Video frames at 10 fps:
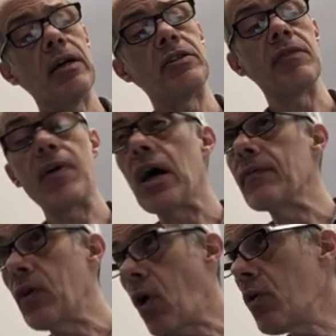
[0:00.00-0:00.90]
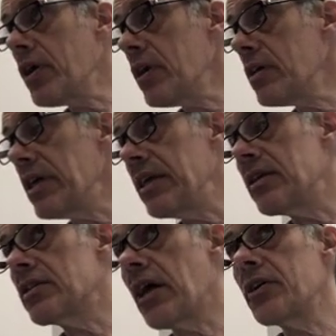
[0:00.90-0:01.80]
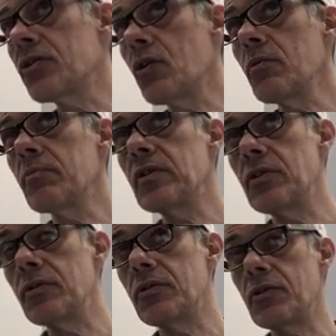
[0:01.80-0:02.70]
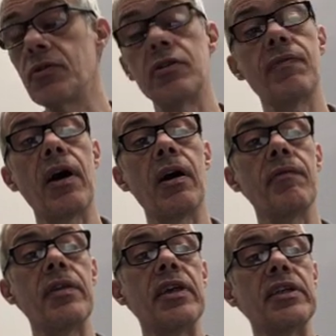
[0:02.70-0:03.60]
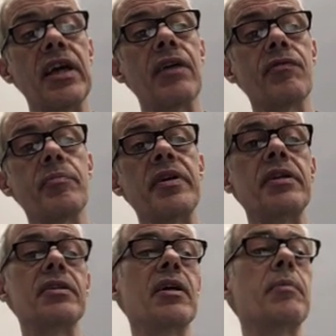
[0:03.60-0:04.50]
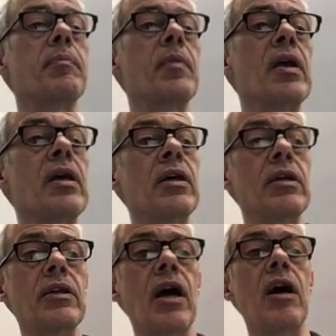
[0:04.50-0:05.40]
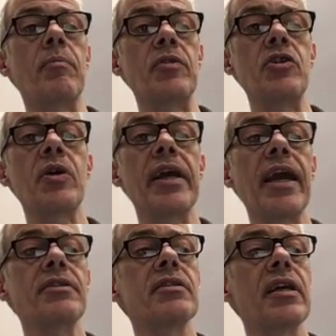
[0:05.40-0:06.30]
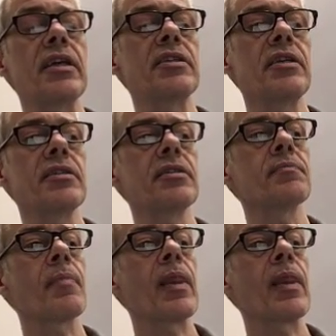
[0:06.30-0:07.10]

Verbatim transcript: survive longer in the cytosol to, to survive the attack from these um, um, nucleases that exist,